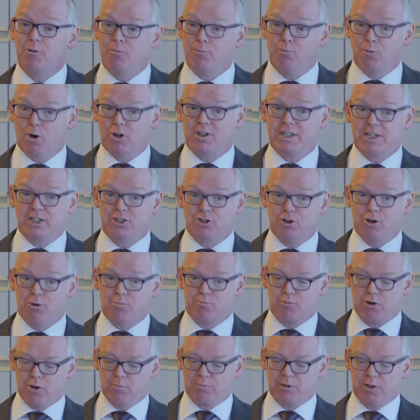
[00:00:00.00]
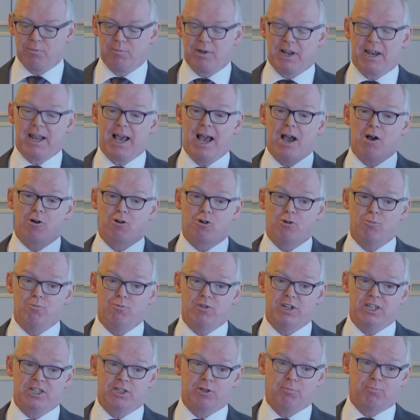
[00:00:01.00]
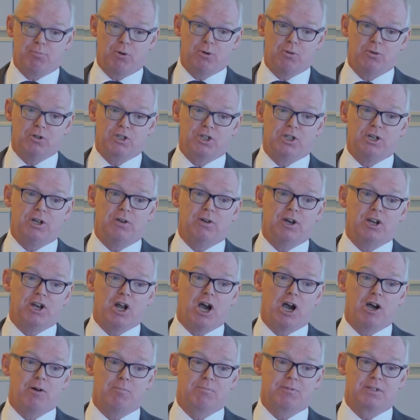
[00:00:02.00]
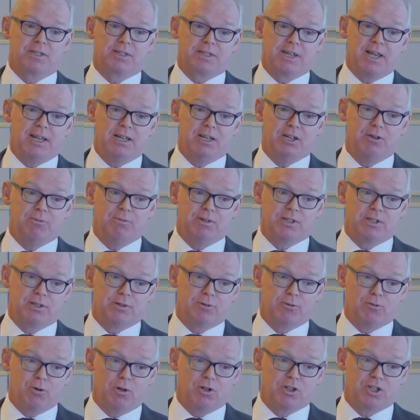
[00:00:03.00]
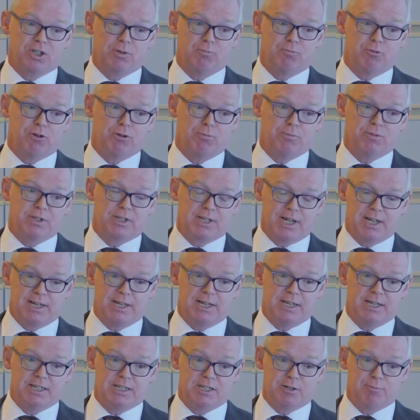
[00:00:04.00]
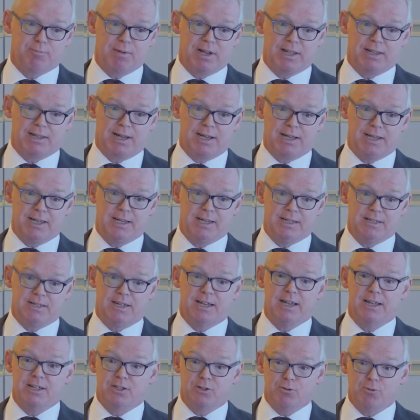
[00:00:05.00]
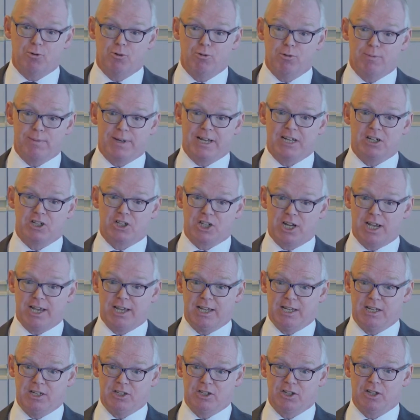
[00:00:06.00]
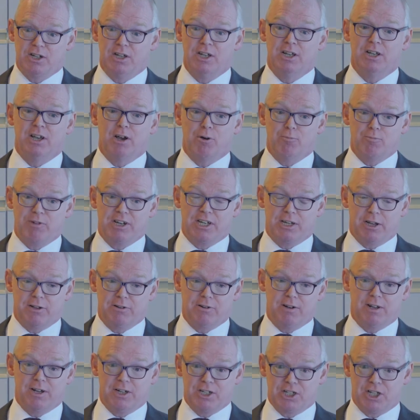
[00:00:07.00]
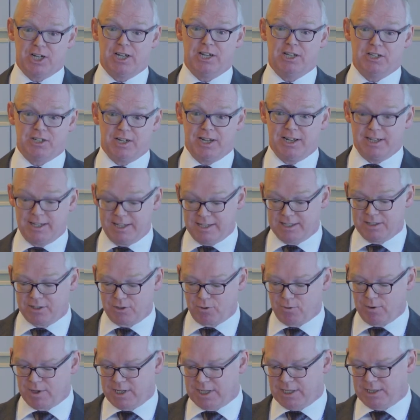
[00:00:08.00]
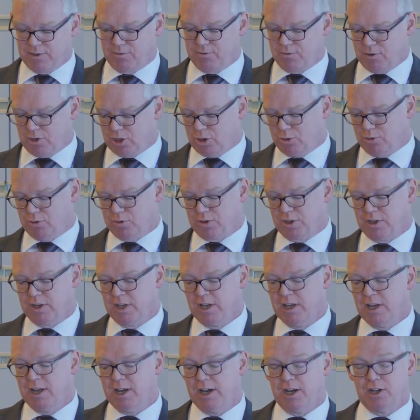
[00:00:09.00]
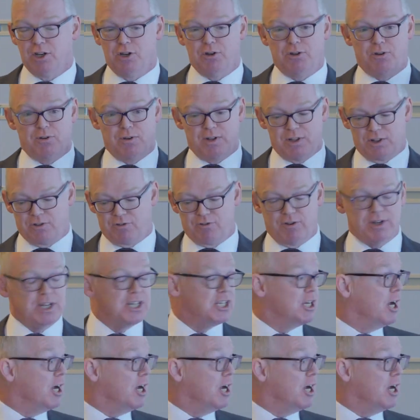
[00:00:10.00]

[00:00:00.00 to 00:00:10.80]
What is your problem, and how can we support you and upskill you with some quality improvement techniques to make that easier? It's all about change, and we don't like change, and it is quite difficult. And you do it 3